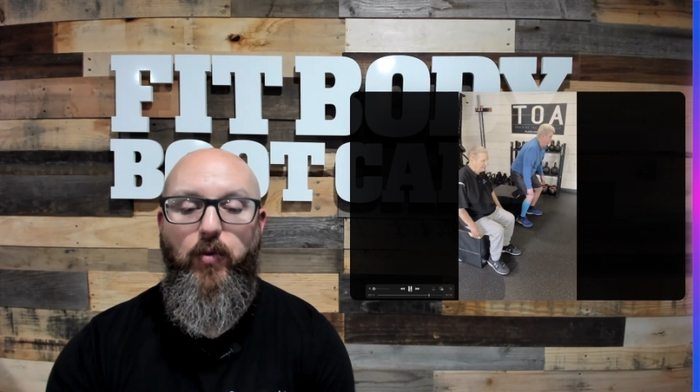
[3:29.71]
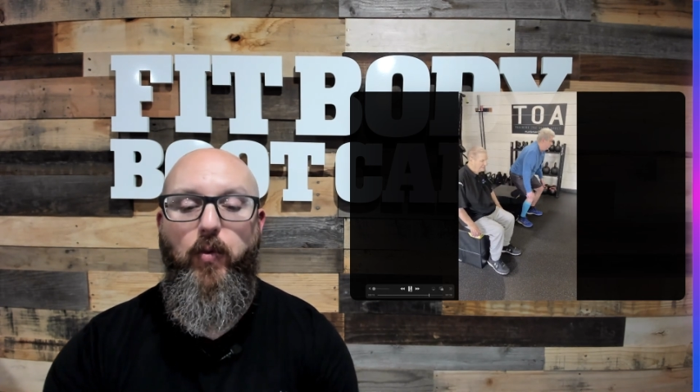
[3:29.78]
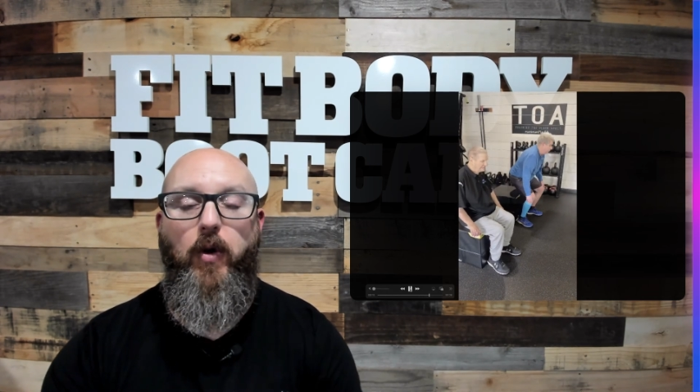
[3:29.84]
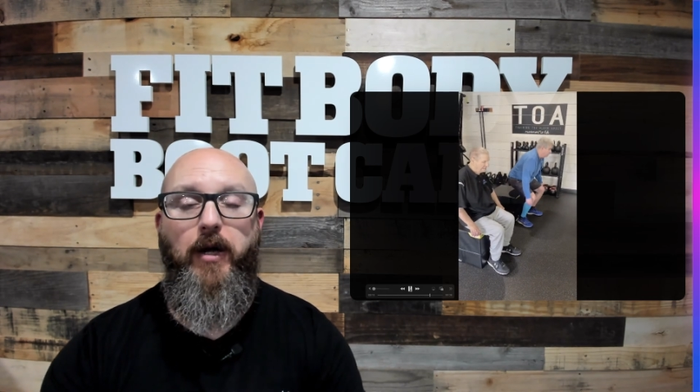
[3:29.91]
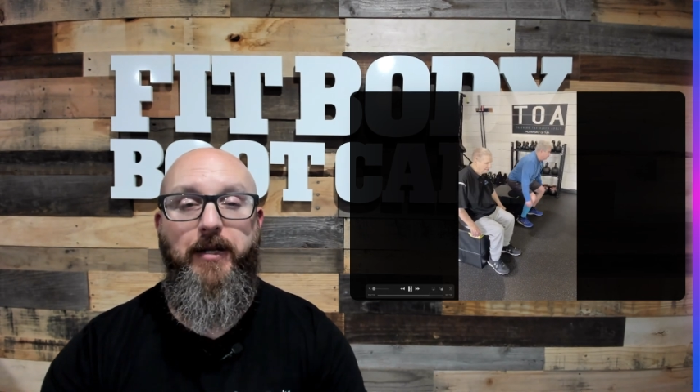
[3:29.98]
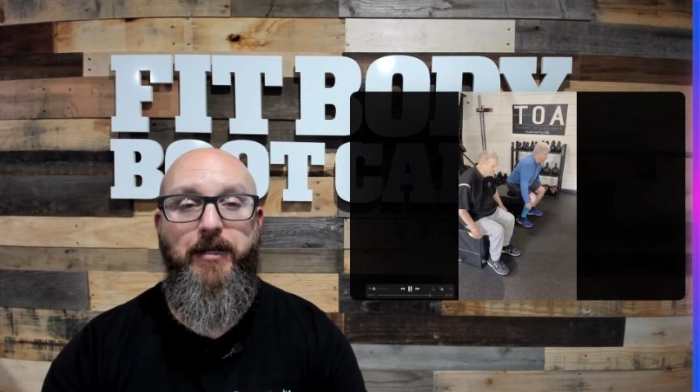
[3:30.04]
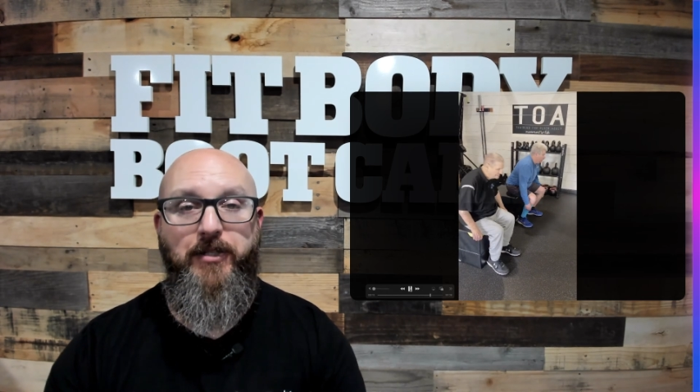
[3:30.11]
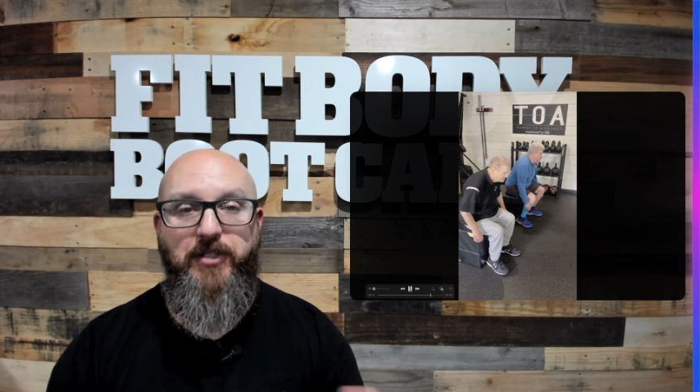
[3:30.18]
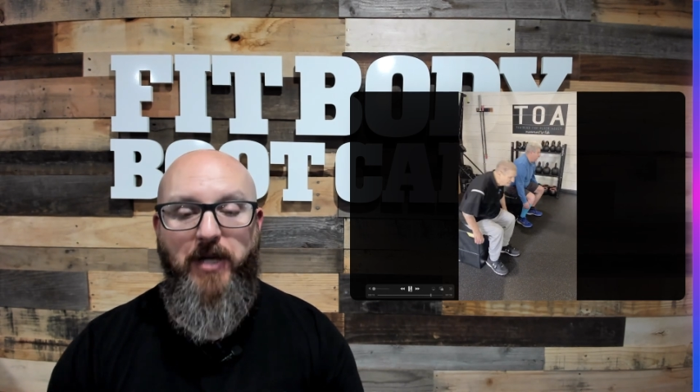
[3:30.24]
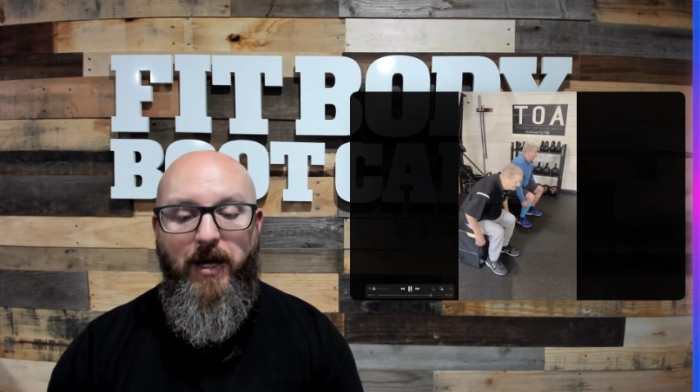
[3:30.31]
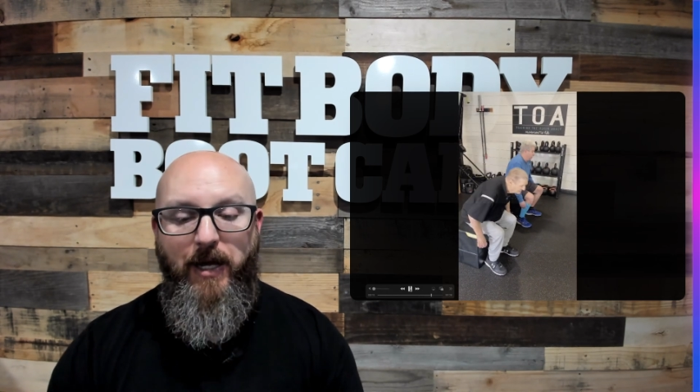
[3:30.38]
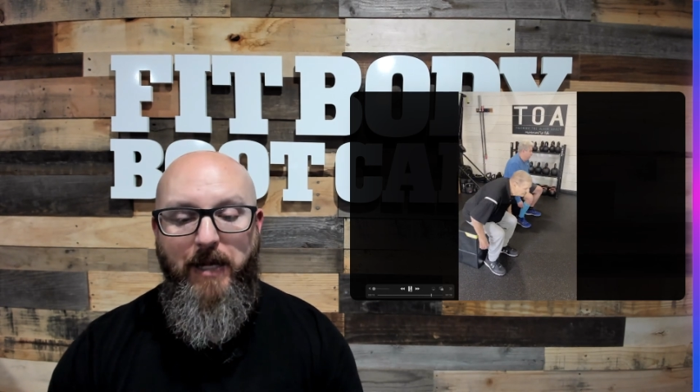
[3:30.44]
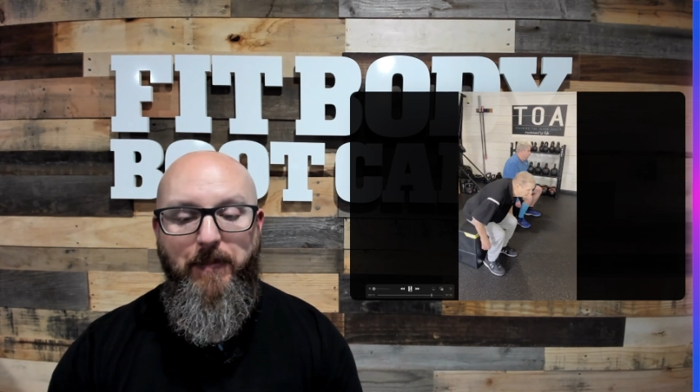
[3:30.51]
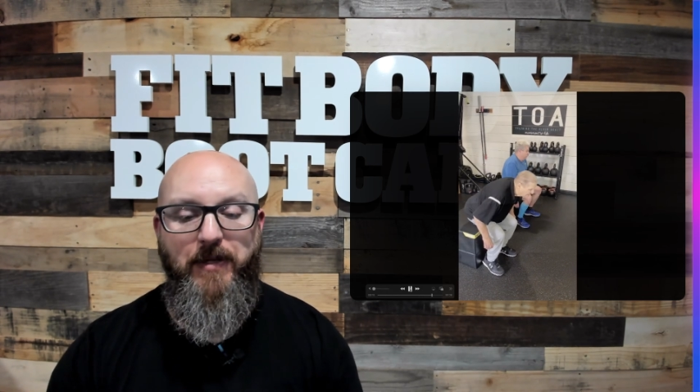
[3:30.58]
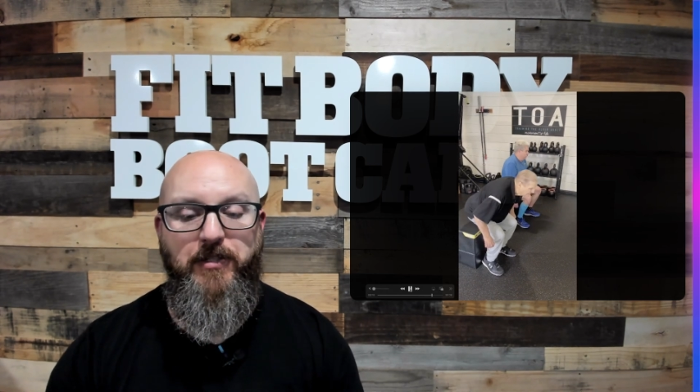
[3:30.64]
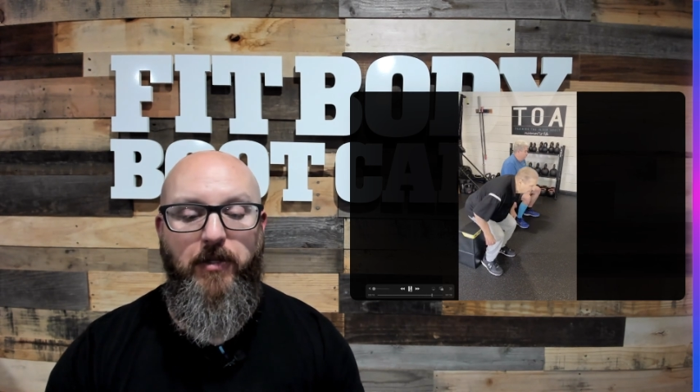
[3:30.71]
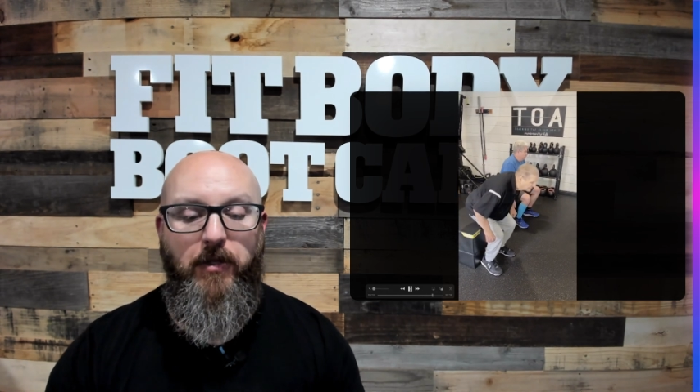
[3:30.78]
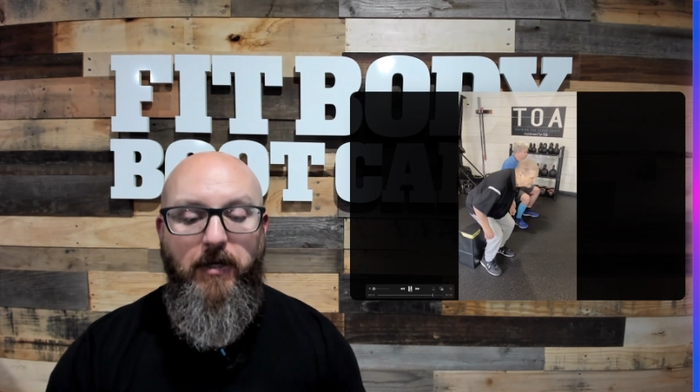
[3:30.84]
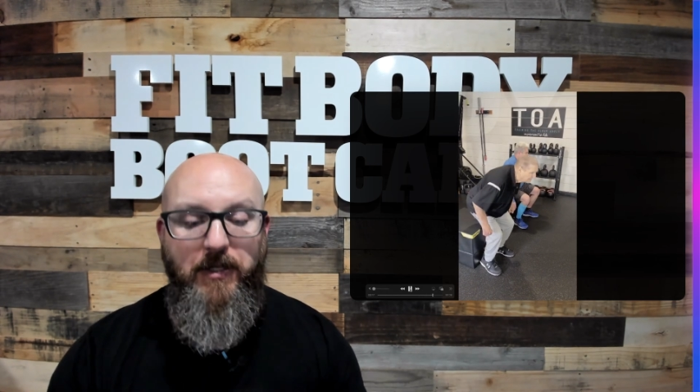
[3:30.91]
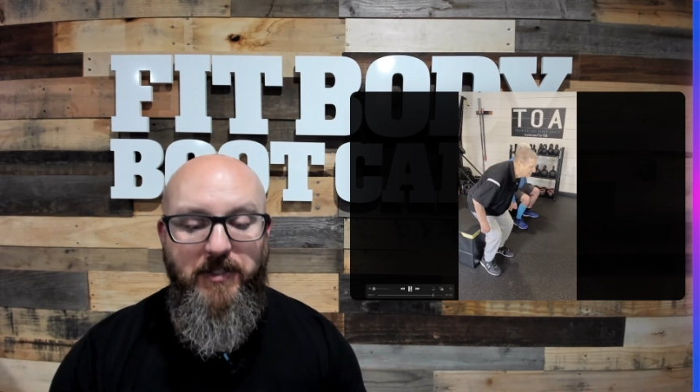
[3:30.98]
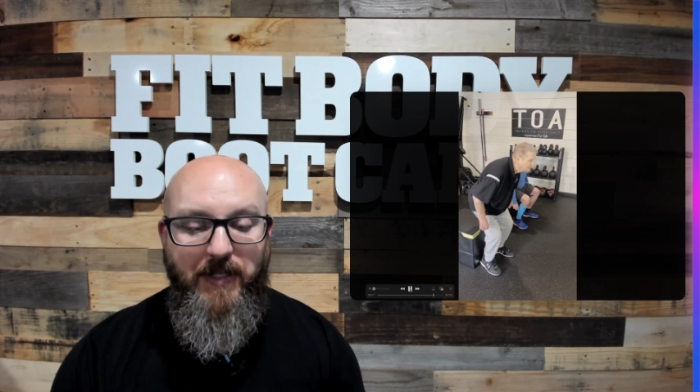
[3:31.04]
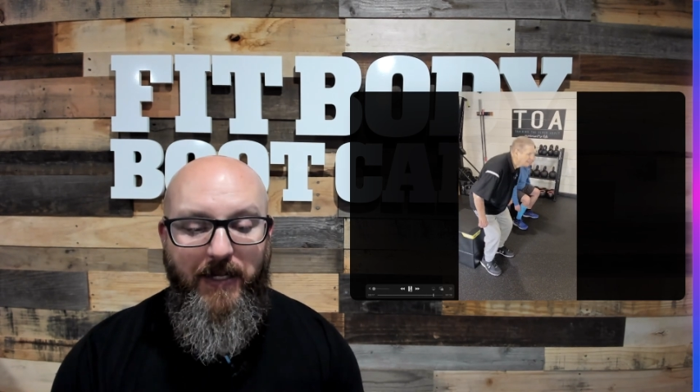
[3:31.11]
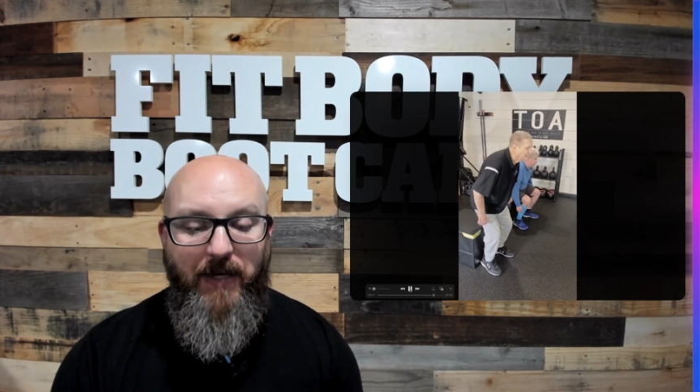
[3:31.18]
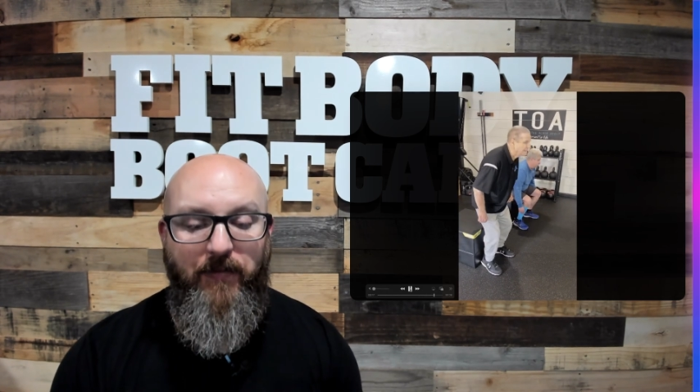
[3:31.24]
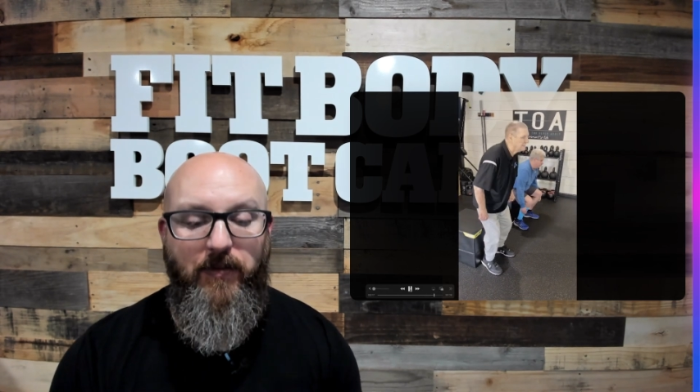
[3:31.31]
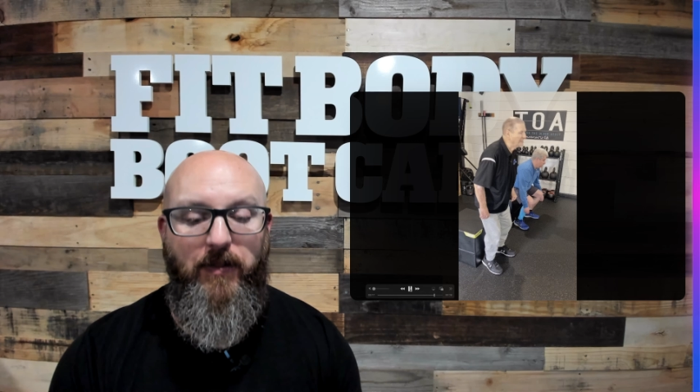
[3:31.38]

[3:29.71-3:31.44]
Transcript: 1 time, as long as they have